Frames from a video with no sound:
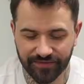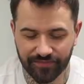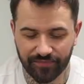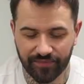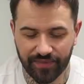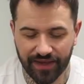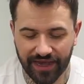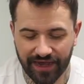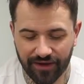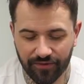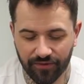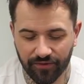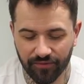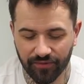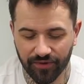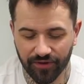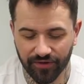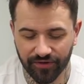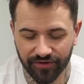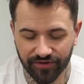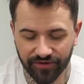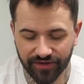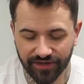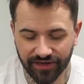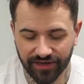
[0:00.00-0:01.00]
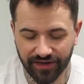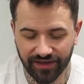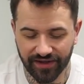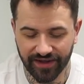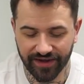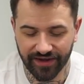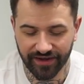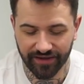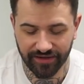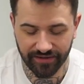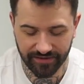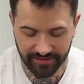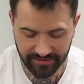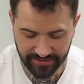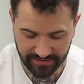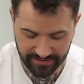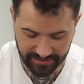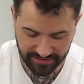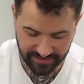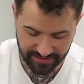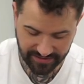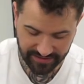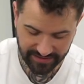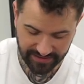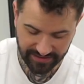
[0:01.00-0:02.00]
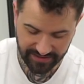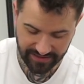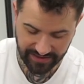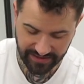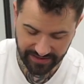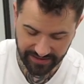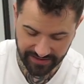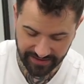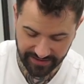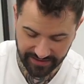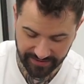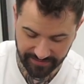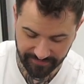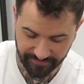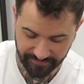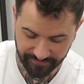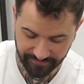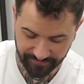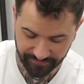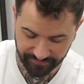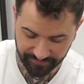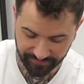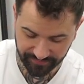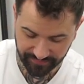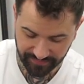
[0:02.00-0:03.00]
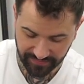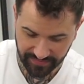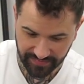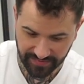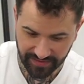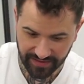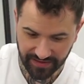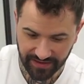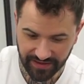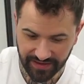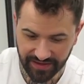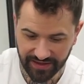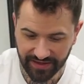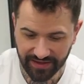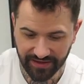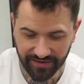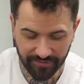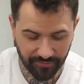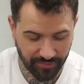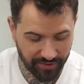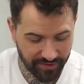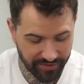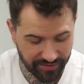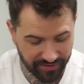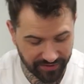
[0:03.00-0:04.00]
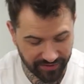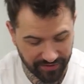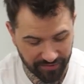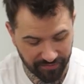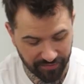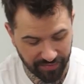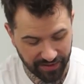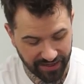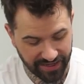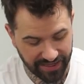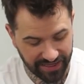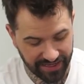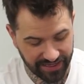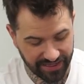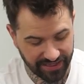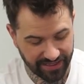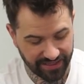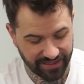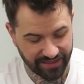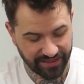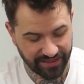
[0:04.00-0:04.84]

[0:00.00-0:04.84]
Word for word: Power Wand lineup um, with complete